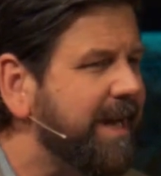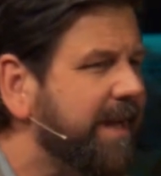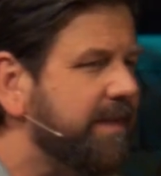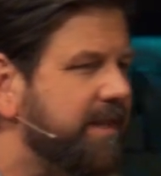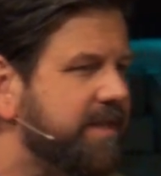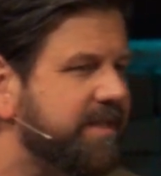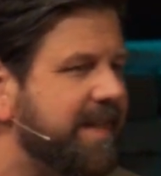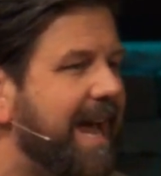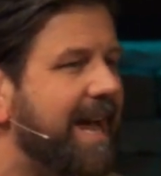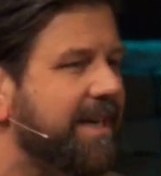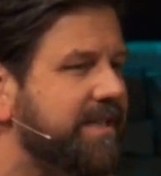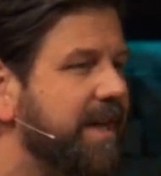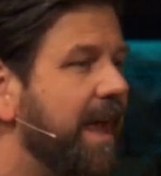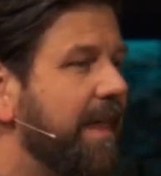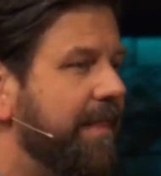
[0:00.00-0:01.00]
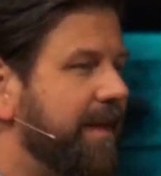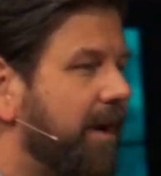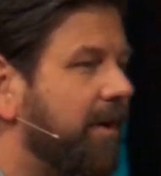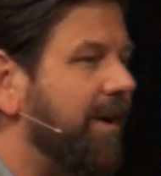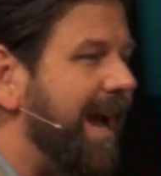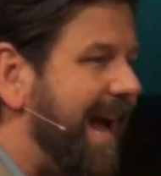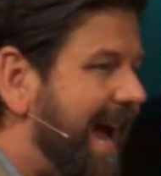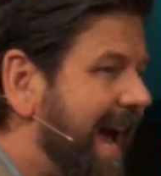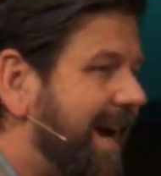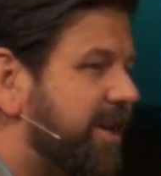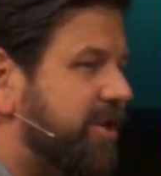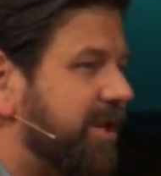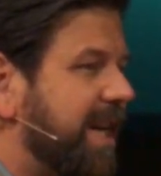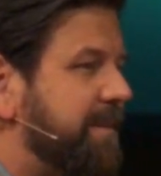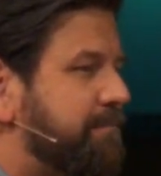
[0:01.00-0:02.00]
in this text? They're
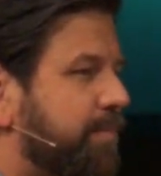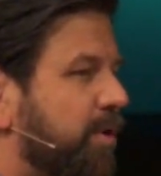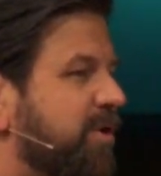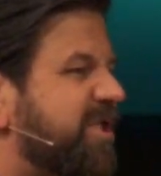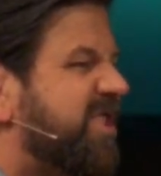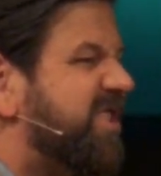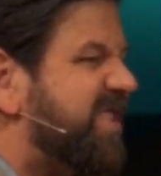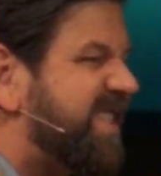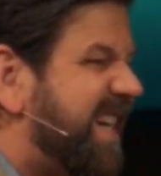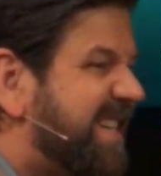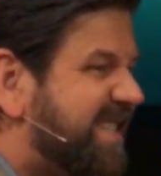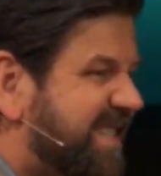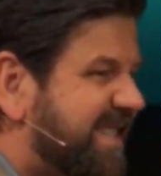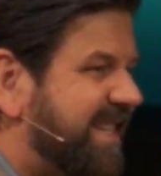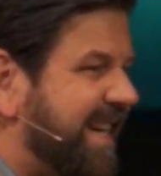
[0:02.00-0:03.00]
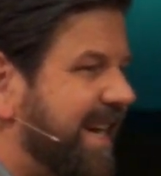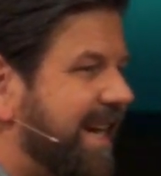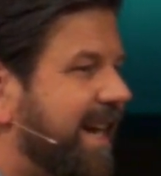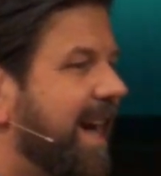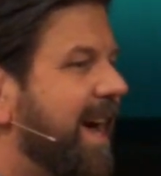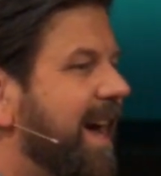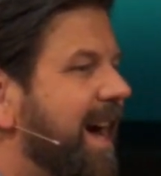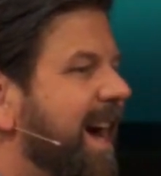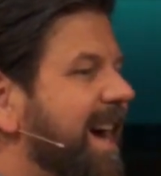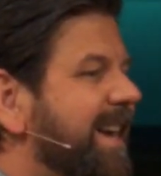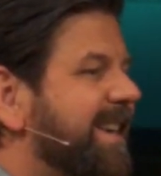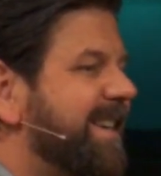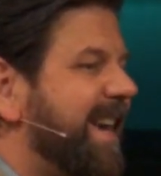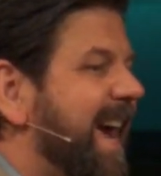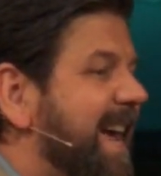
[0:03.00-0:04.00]
actually persisting
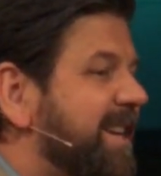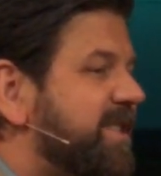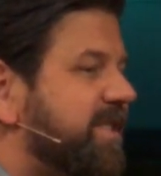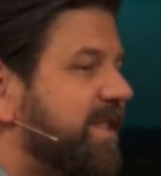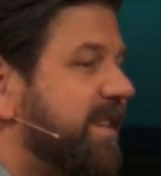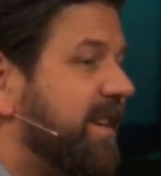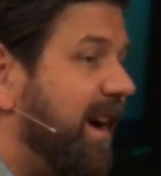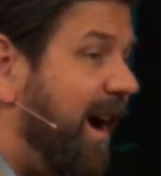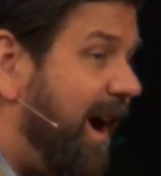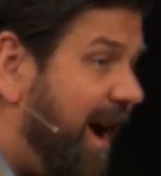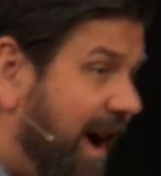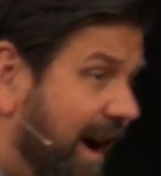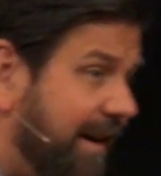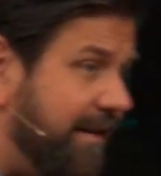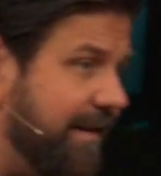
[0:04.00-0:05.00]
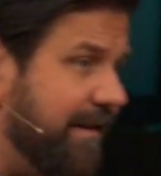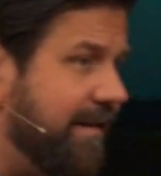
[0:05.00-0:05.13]
against God.